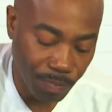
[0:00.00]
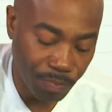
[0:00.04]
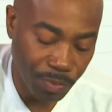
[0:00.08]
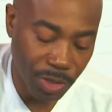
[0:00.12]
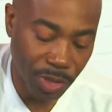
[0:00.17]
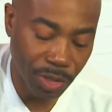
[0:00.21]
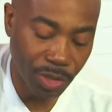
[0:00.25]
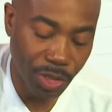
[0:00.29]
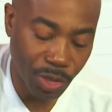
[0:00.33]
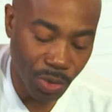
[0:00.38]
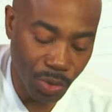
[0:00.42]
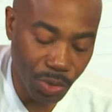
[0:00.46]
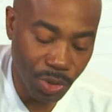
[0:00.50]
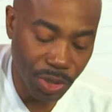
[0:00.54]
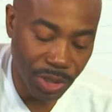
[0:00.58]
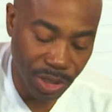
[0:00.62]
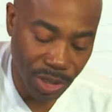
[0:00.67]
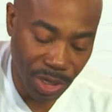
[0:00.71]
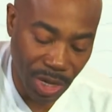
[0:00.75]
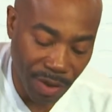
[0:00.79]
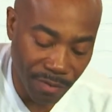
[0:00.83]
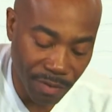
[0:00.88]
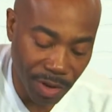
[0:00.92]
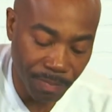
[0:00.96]
to
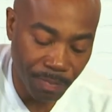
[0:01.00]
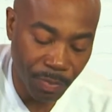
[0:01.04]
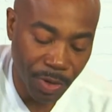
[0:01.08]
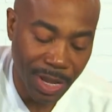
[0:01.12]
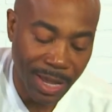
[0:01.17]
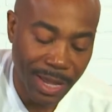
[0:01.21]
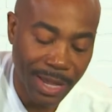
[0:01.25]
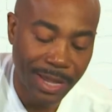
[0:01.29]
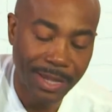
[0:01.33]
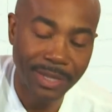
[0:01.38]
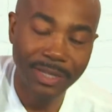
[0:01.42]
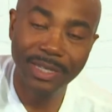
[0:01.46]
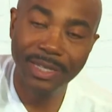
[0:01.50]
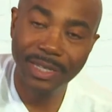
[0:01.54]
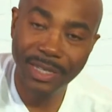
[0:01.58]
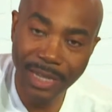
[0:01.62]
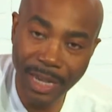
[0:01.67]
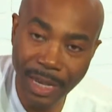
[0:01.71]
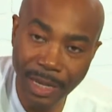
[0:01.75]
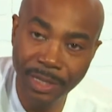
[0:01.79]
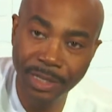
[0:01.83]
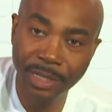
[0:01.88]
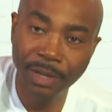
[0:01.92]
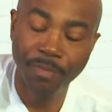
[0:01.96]

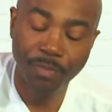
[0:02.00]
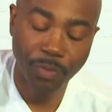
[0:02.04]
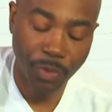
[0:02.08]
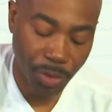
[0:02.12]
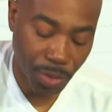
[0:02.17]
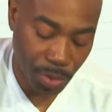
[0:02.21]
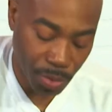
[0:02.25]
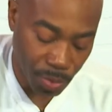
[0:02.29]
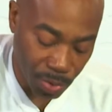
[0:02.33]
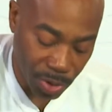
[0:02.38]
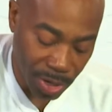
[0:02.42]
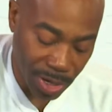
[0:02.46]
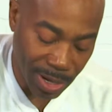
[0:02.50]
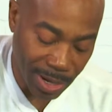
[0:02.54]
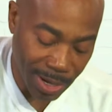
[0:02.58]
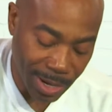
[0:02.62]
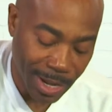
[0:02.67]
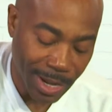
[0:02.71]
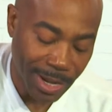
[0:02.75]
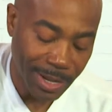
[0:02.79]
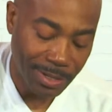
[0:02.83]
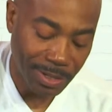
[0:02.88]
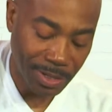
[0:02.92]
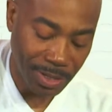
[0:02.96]

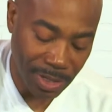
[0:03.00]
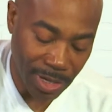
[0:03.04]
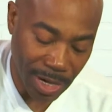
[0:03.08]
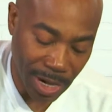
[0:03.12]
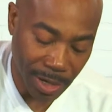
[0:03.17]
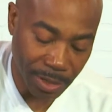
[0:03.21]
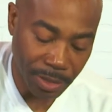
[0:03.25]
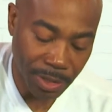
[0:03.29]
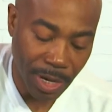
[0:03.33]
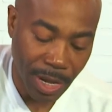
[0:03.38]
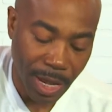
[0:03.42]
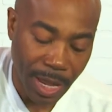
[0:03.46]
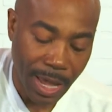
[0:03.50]
27636.